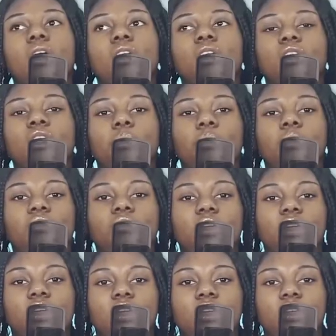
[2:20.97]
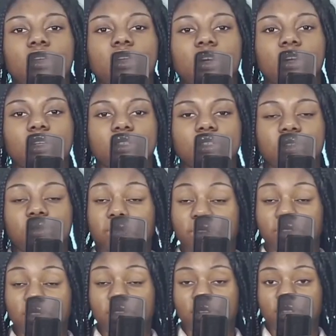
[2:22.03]
with
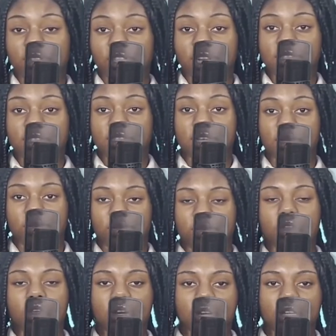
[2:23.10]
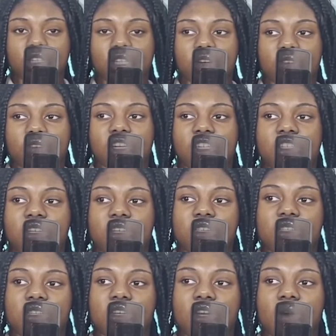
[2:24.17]
the Gen Z, with younger
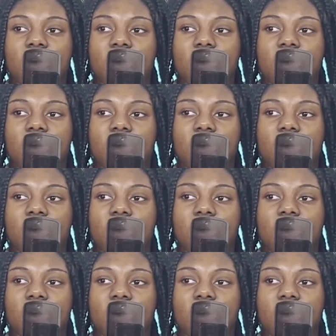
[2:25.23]
generations,